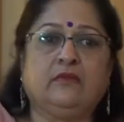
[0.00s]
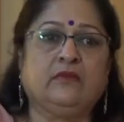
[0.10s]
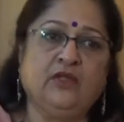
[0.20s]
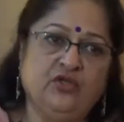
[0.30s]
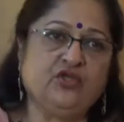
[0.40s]

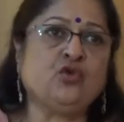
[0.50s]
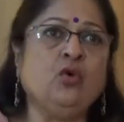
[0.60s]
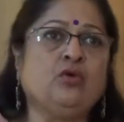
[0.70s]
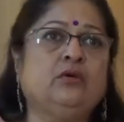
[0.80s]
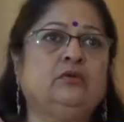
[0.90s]
And you just
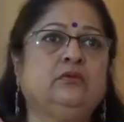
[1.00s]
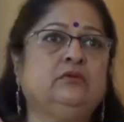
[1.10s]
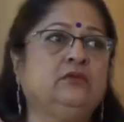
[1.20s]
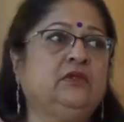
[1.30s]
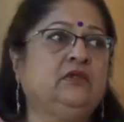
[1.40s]
cook.
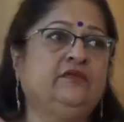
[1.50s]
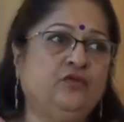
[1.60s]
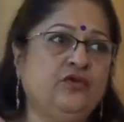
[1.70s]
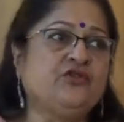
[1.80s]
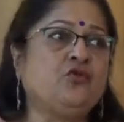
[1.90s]

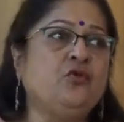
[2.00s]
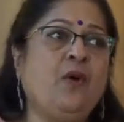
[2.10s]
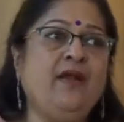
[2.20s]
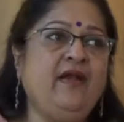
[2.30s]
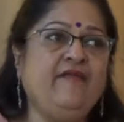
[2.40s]
Food is good one day,